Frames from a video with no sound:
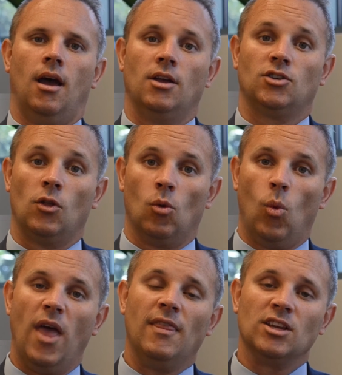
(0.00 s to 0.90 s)
so that
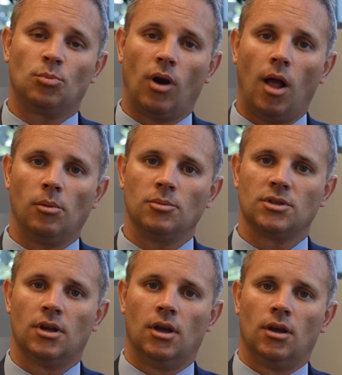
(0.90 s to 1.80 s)
when these problems
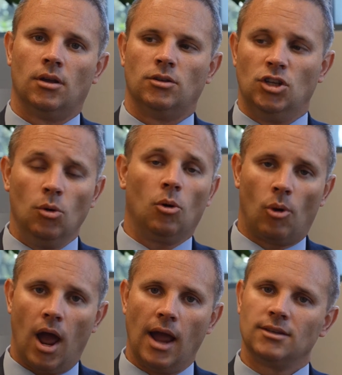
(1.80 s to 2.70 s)
do
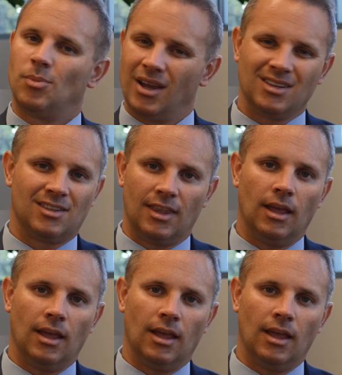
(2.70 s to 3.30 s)
arise, because